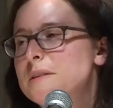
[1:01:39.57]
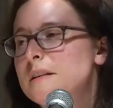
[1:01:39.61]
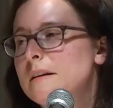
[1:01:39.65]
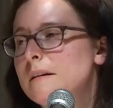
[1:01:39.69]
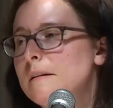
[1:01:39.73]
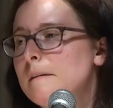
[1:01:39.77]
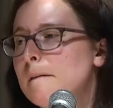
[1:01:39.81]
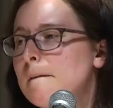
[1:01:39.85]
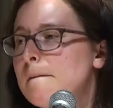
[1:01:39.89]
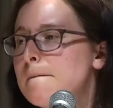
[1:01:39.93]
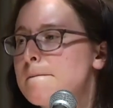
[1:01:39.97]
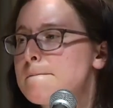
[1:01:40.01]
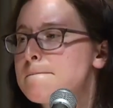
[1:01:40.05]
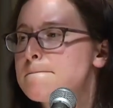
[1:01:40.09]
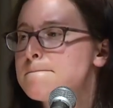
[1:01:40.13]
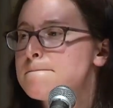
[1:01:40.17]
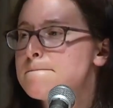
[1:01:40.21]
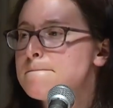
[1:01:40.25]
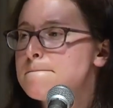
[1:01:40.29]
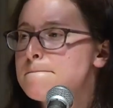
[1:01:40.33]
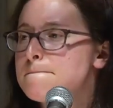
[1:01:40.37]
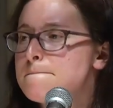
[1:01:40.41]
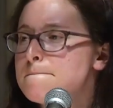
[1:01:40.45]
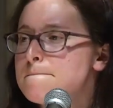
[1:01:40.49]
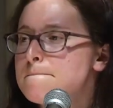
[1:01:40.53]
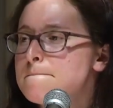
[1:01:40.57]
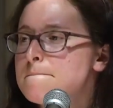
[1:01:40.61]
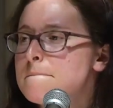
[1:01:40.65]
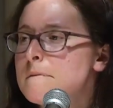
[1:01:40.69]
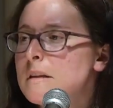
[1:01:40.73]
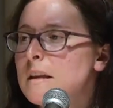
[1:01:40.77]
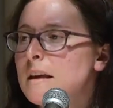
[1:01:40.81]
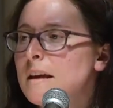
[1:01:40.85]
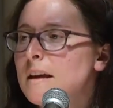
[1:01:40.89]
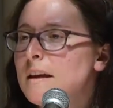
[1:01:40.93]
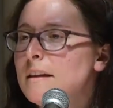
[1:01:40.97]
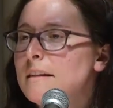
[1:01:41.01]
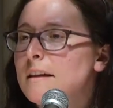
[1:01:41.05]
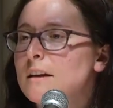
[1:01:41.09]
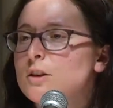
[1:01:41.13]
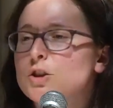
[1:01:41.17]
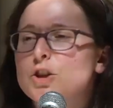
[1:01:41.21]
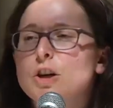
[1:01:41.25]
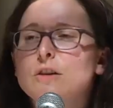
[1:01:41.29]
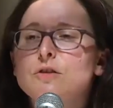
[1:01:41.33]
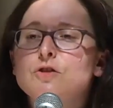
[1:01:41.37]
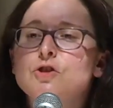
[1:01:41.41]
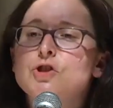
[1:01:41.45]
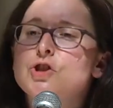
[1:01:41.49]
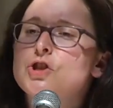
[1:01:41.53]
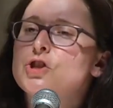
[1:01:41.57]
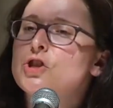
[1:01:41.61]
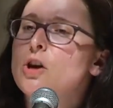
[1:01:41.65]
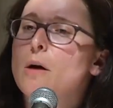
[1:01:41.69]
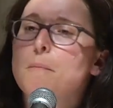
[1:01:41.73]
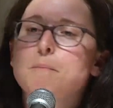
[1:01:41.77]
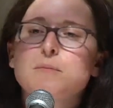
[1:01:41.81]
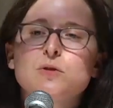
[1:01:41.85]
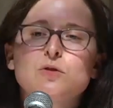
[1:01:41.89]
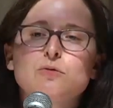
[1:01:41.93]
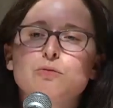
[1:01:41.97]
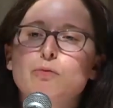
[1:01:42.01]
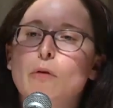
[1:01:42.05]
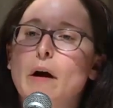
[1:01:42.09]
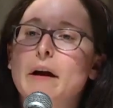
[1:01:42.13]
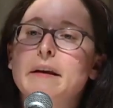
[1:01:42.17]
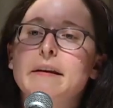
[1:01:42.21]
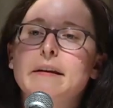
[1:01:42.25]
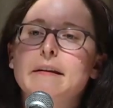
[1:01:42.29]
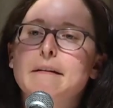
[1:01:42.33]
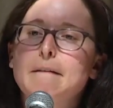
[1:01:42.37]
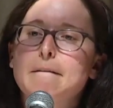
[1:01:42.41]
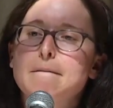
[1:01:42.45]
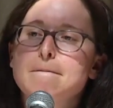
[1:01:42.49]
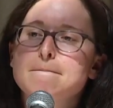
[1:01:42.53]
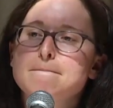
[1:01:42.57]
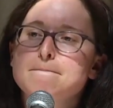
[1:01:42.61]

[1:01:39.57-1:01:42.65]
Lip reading: in, that just jumps right in.